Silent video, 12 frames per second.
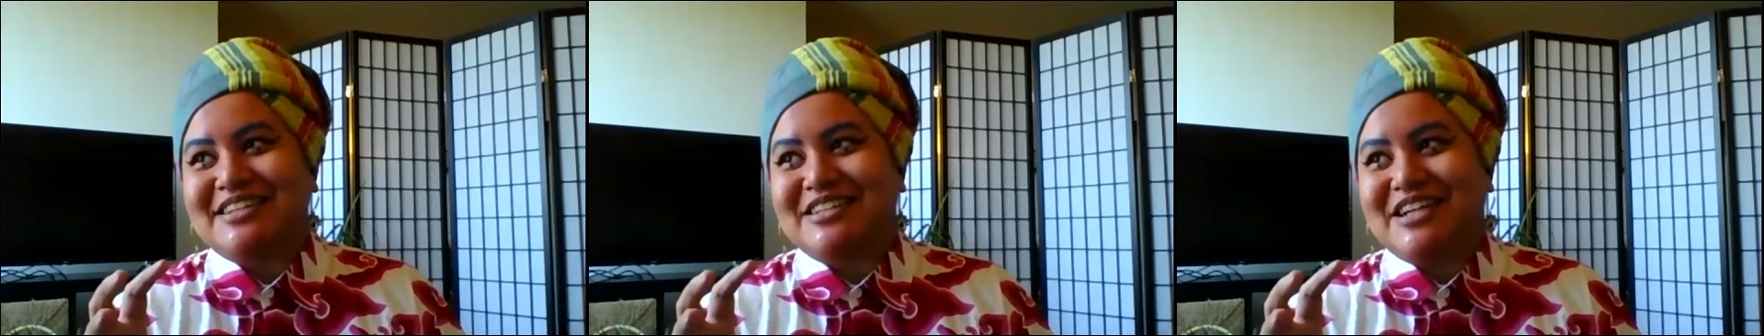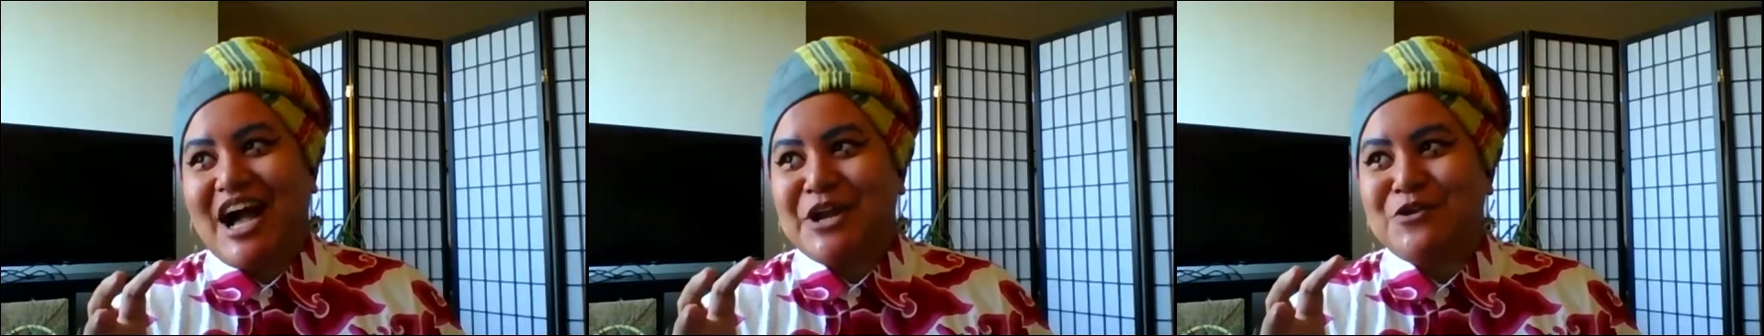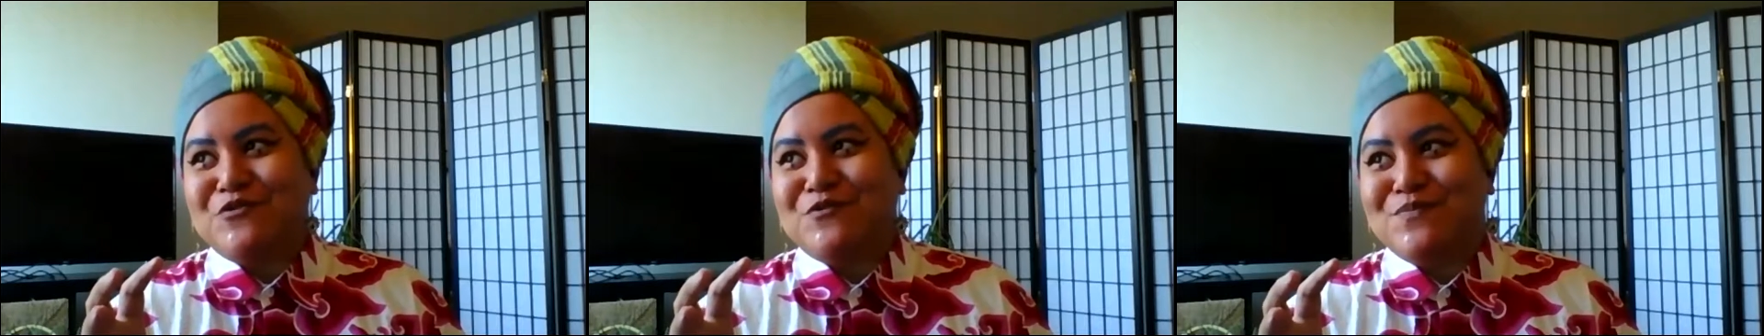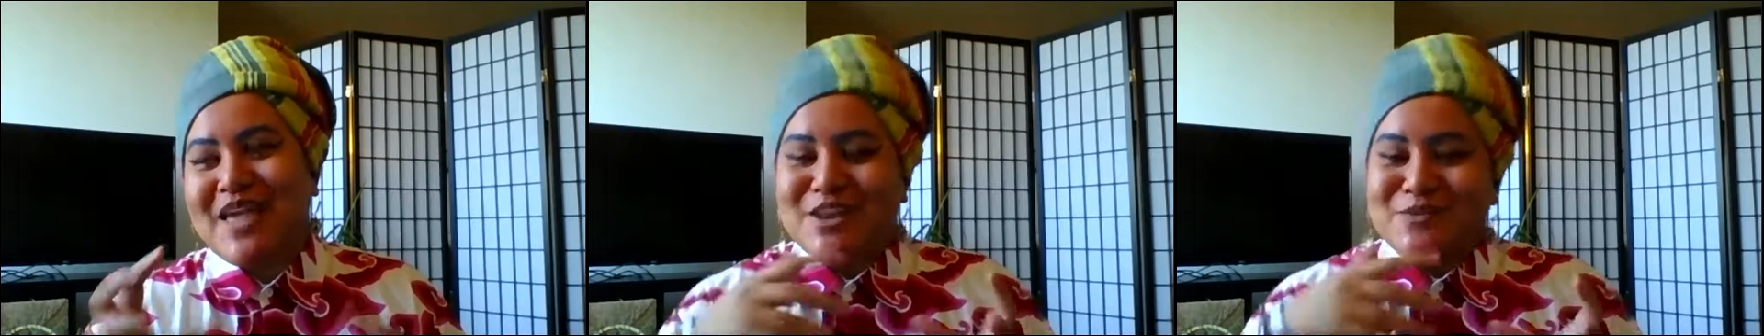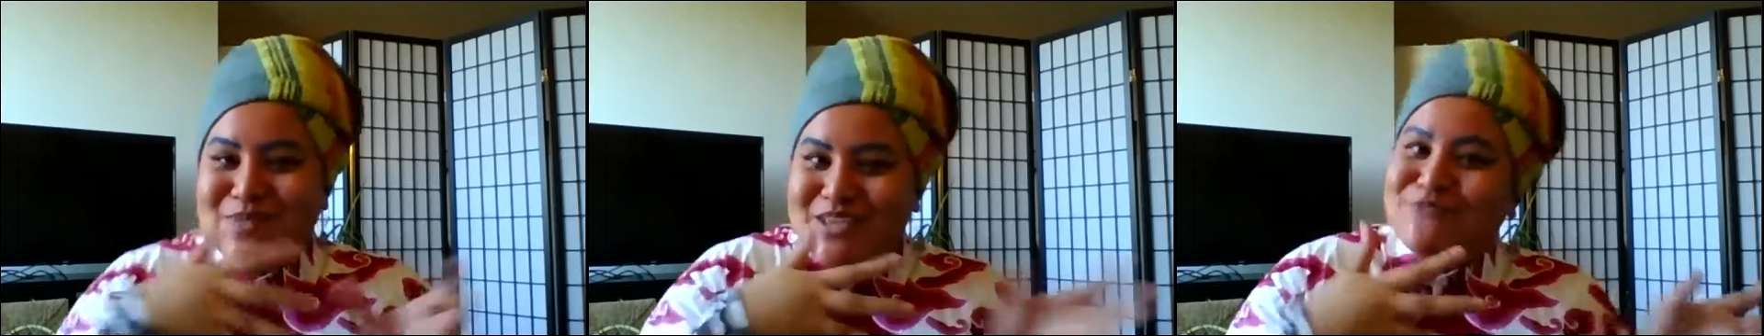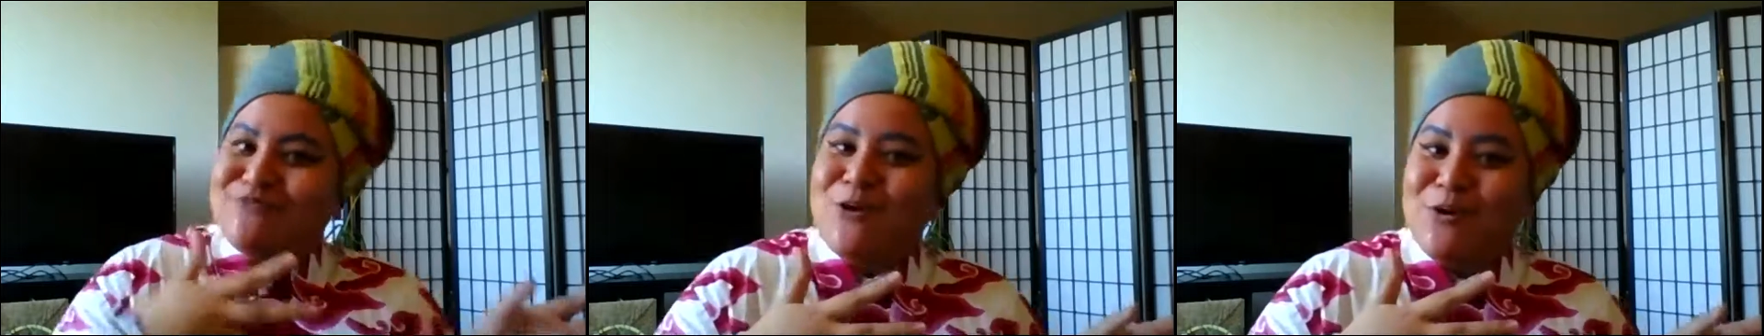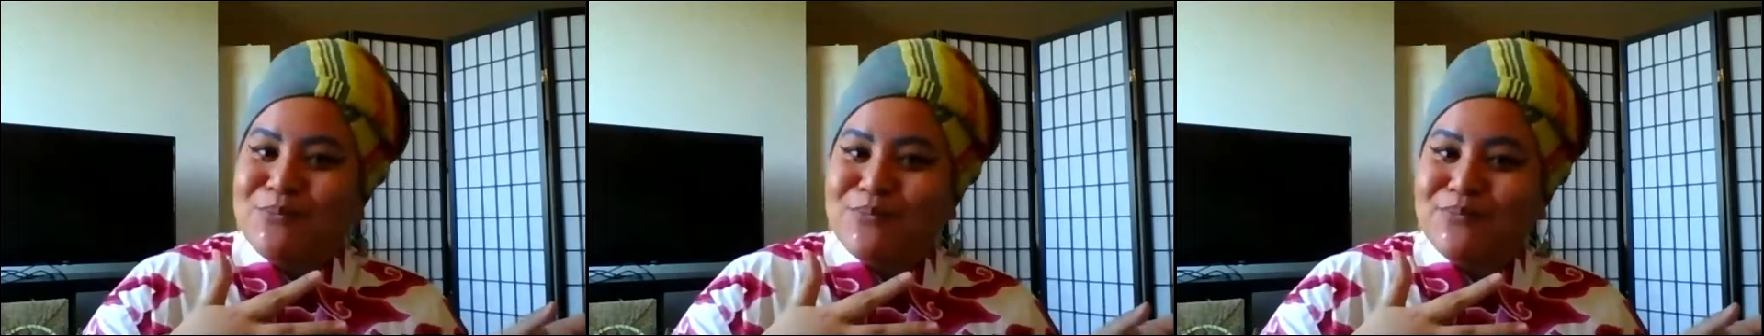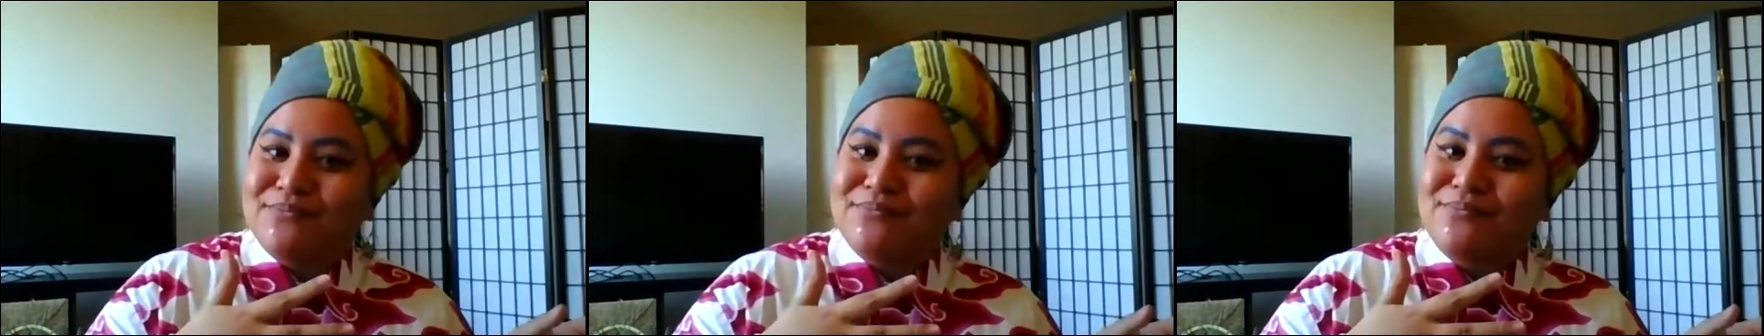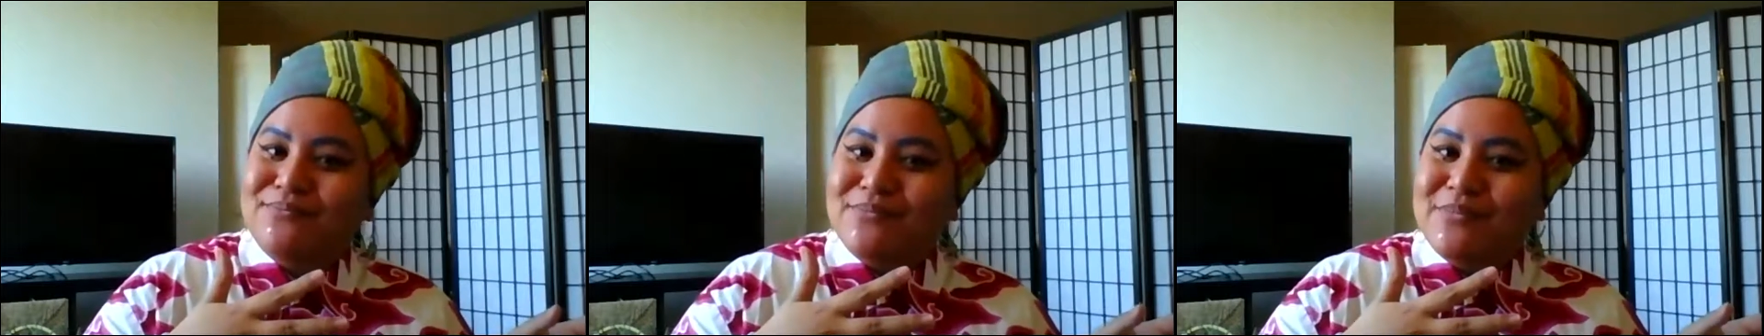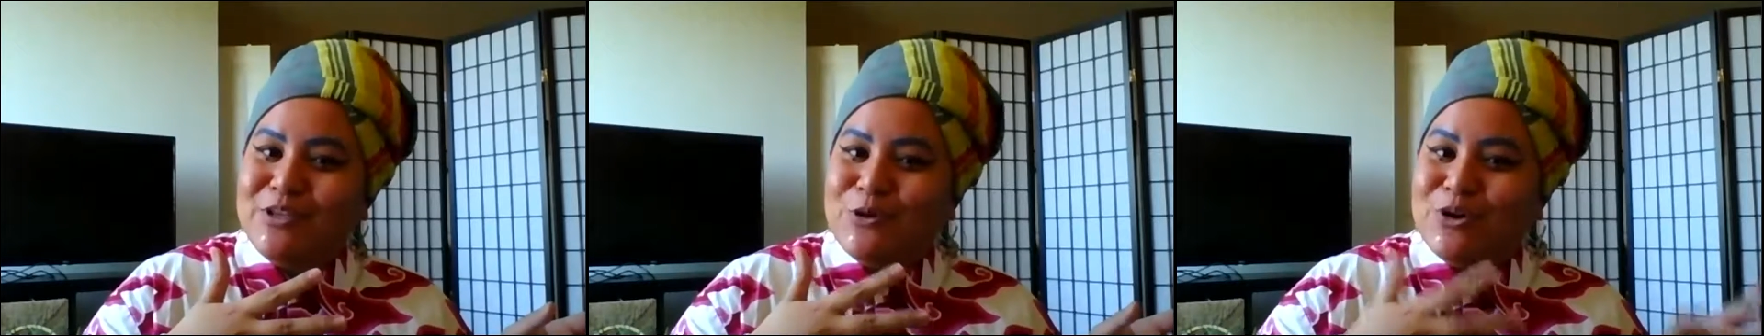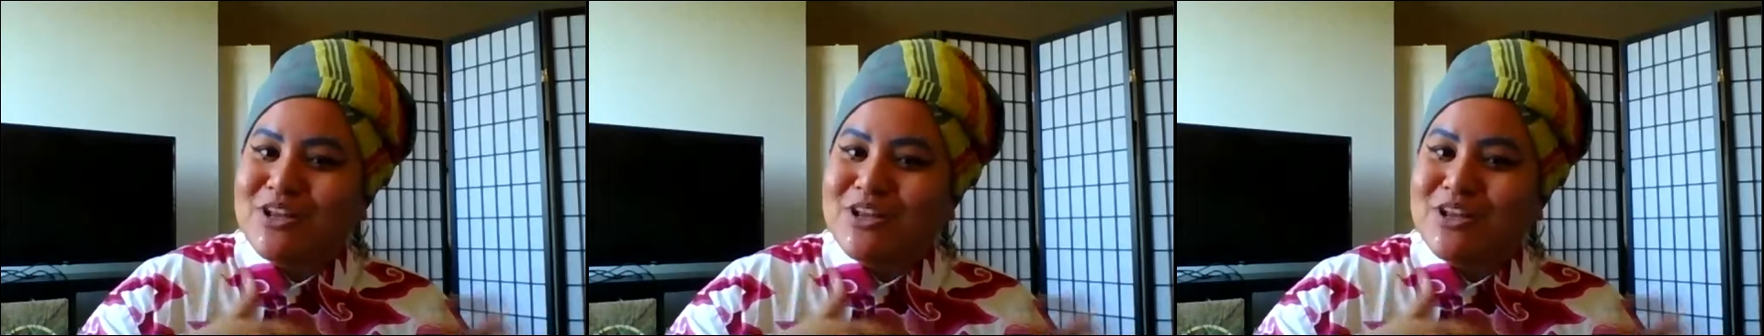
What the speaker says: kind of made me form or